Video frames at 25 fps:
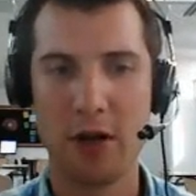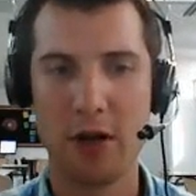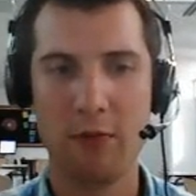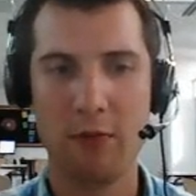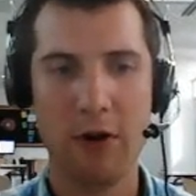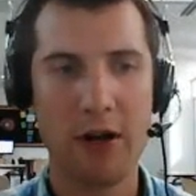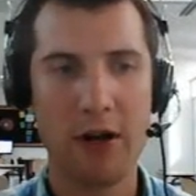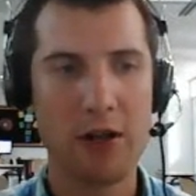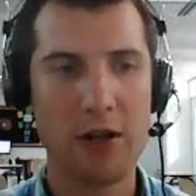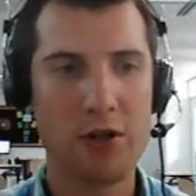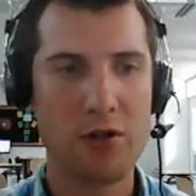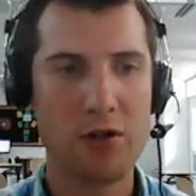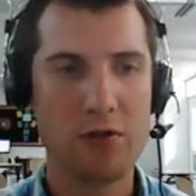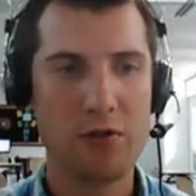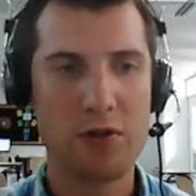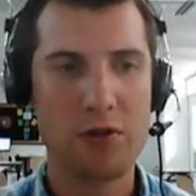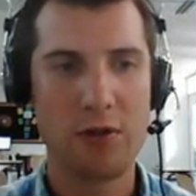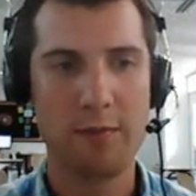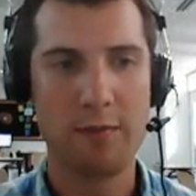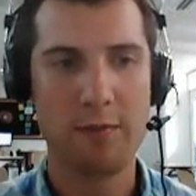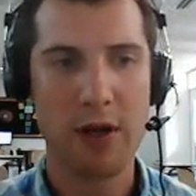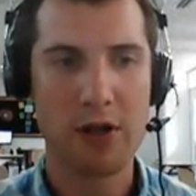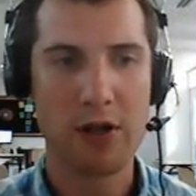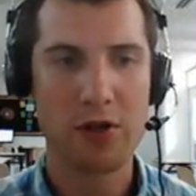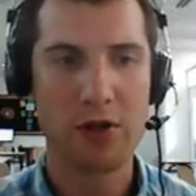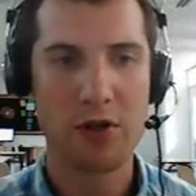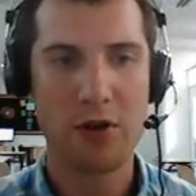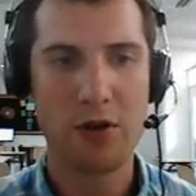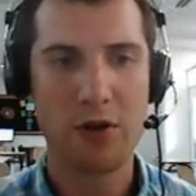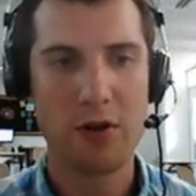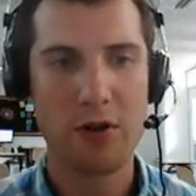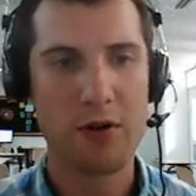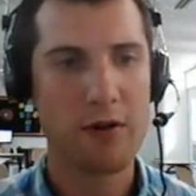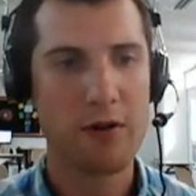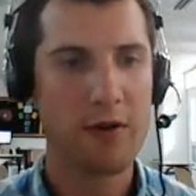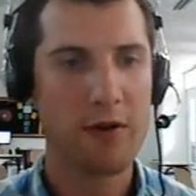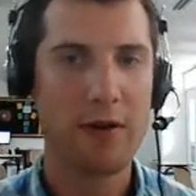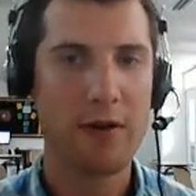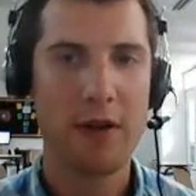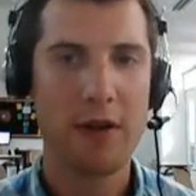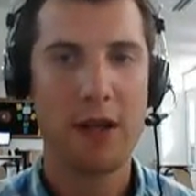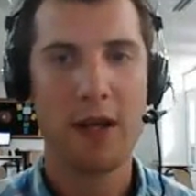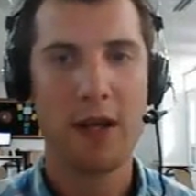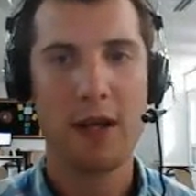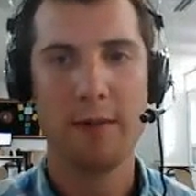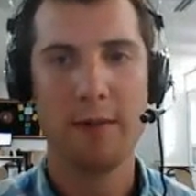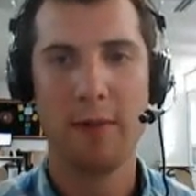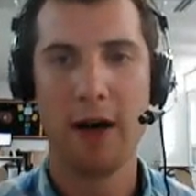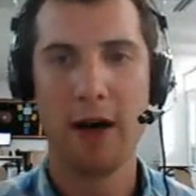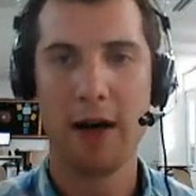I wanted you to picture
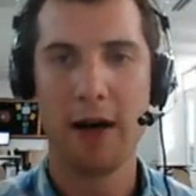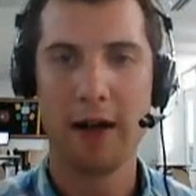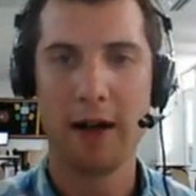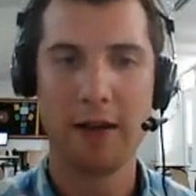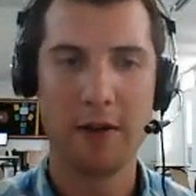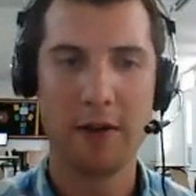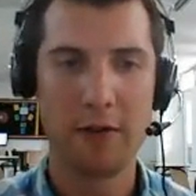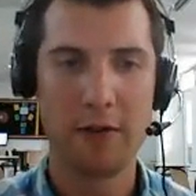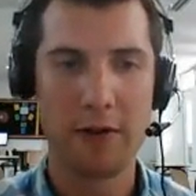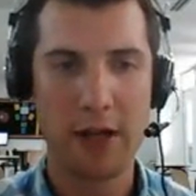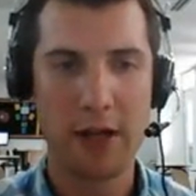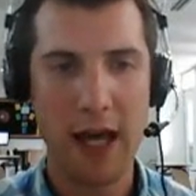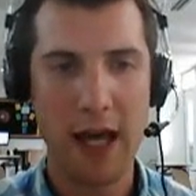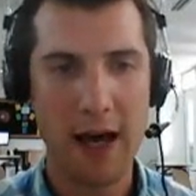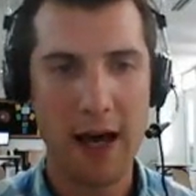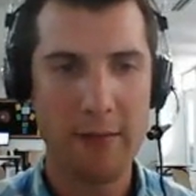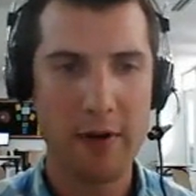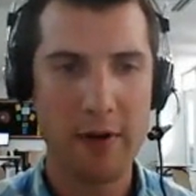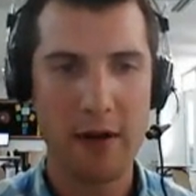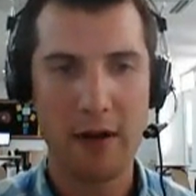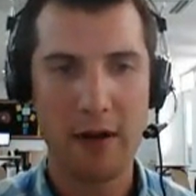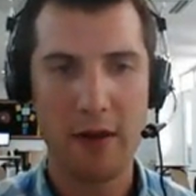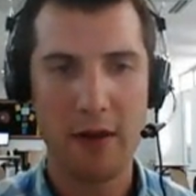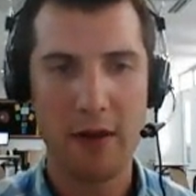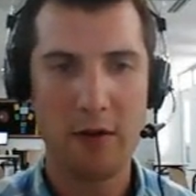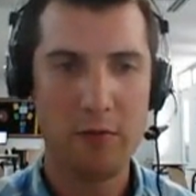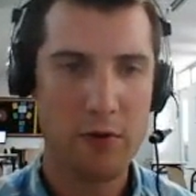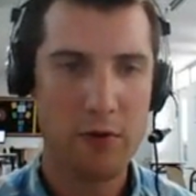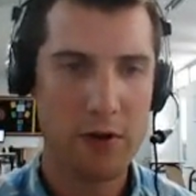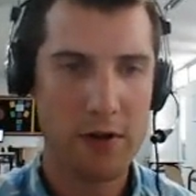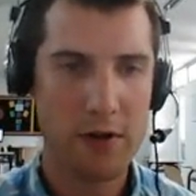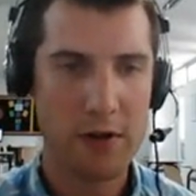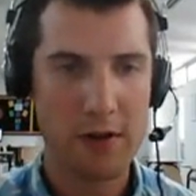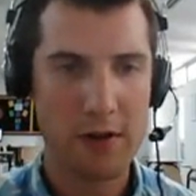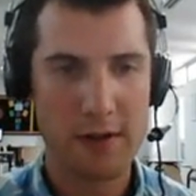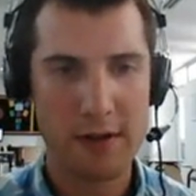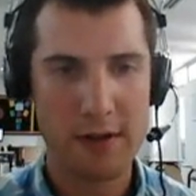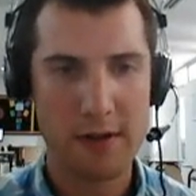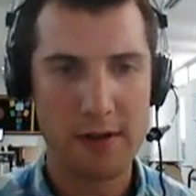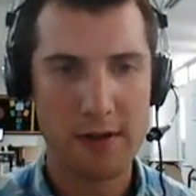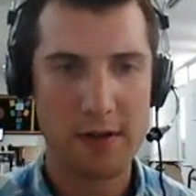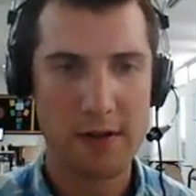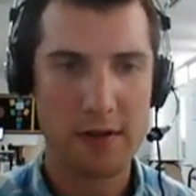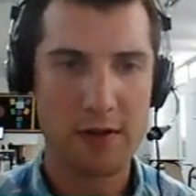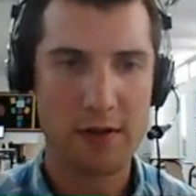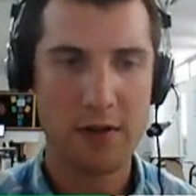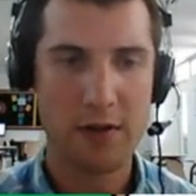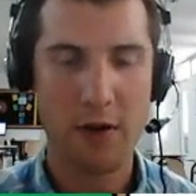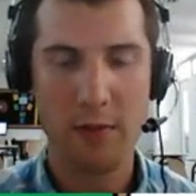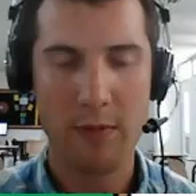my little cabin in the
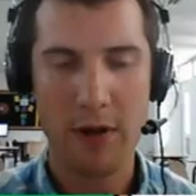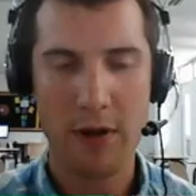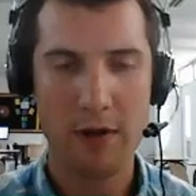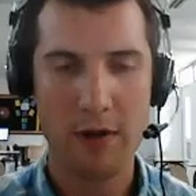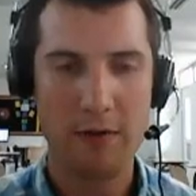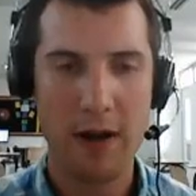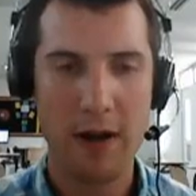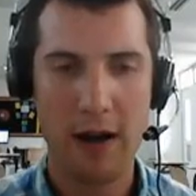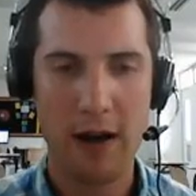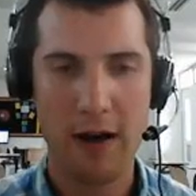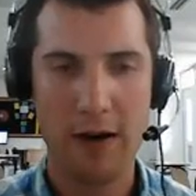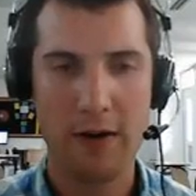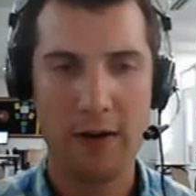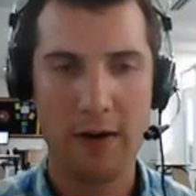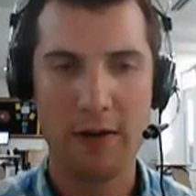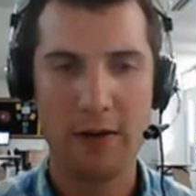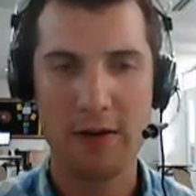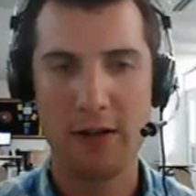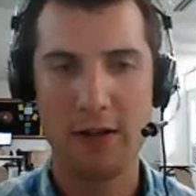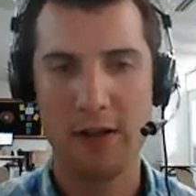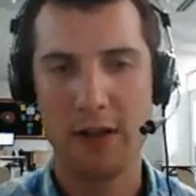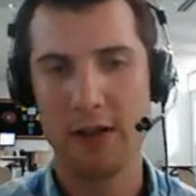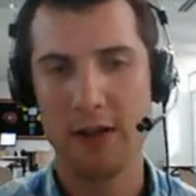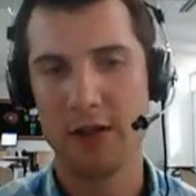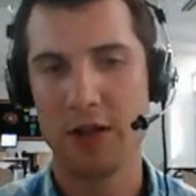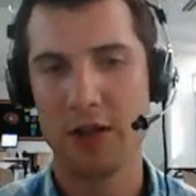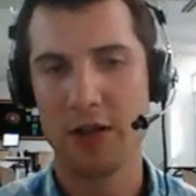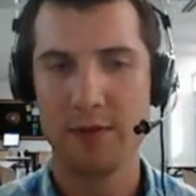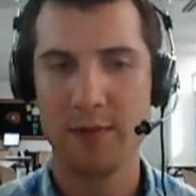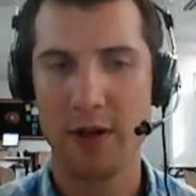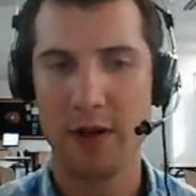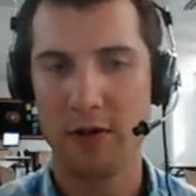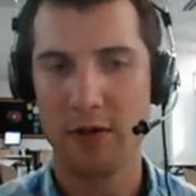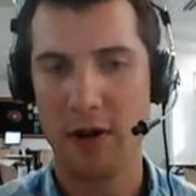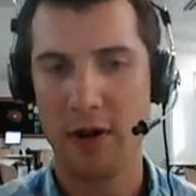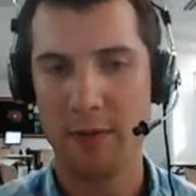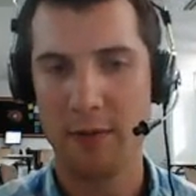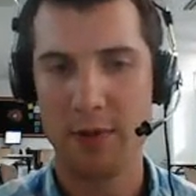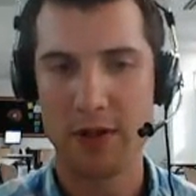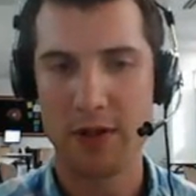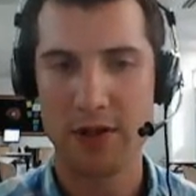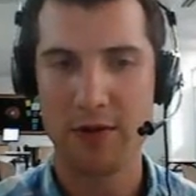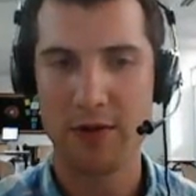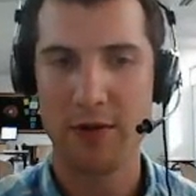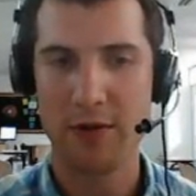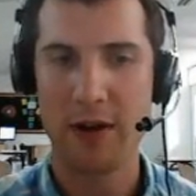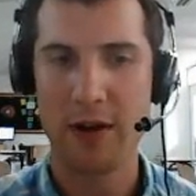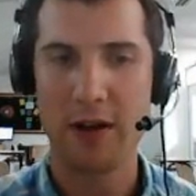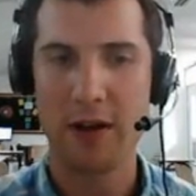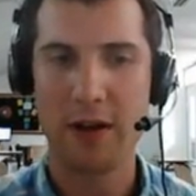woods, nobody around, and just my grandpa
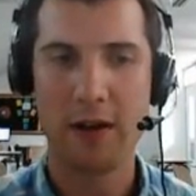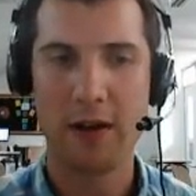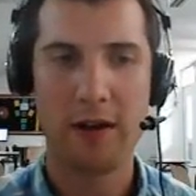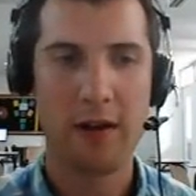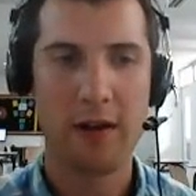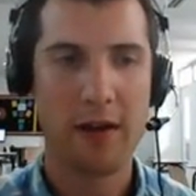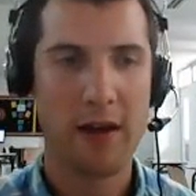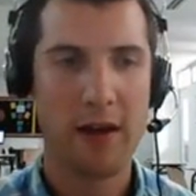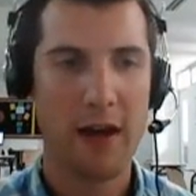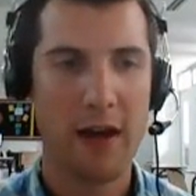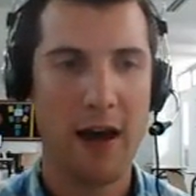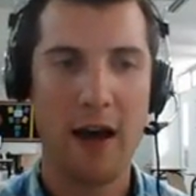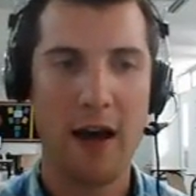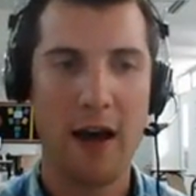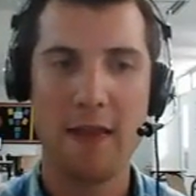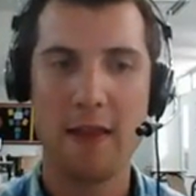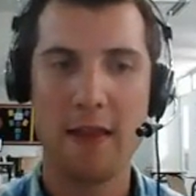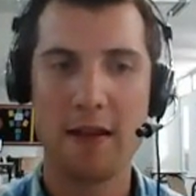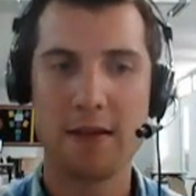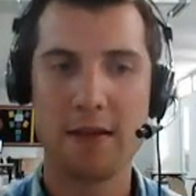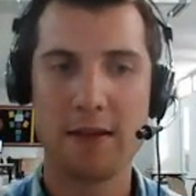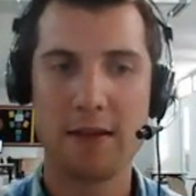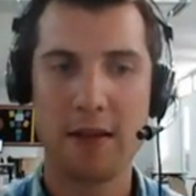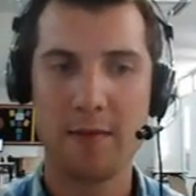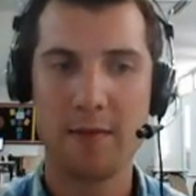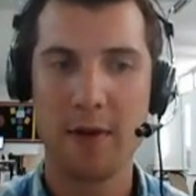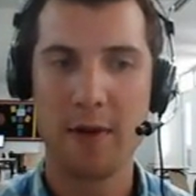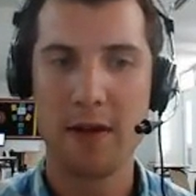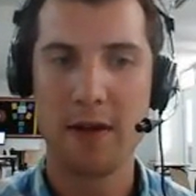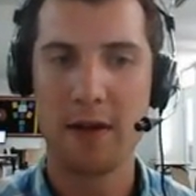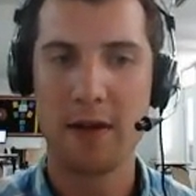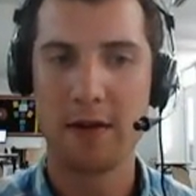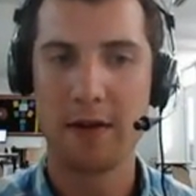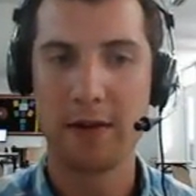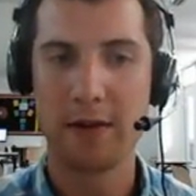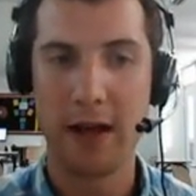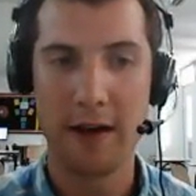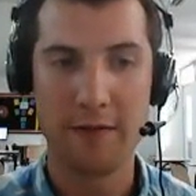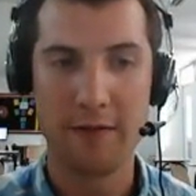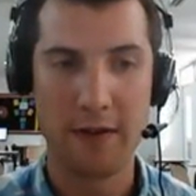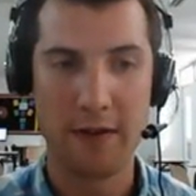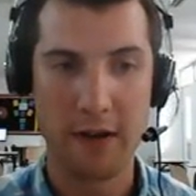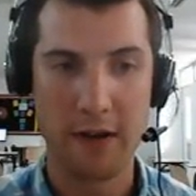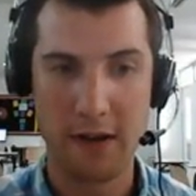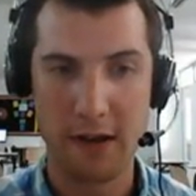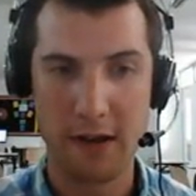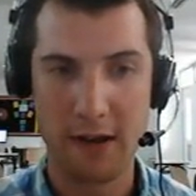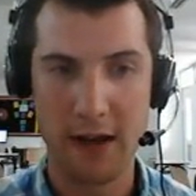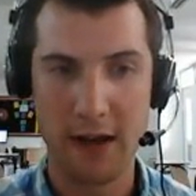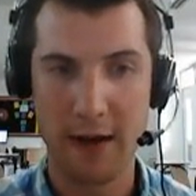snoring, and then see me there
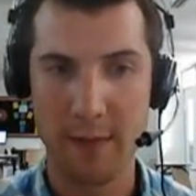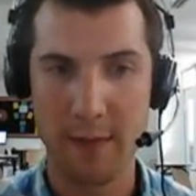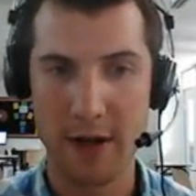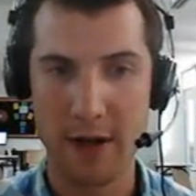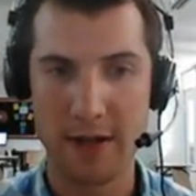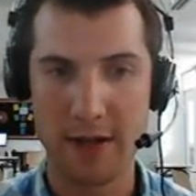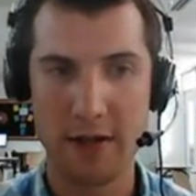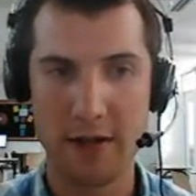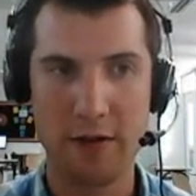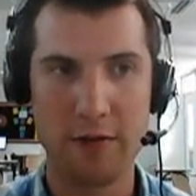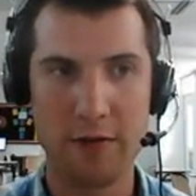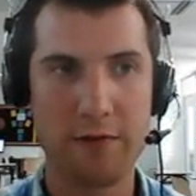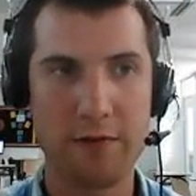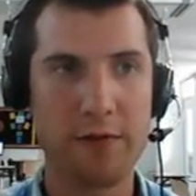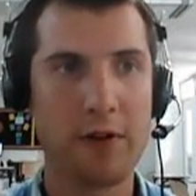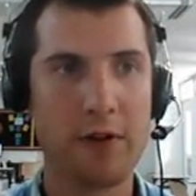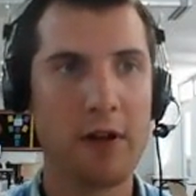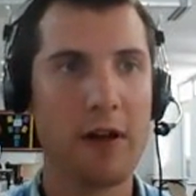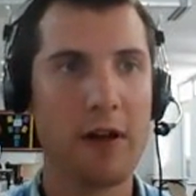laughing at myself.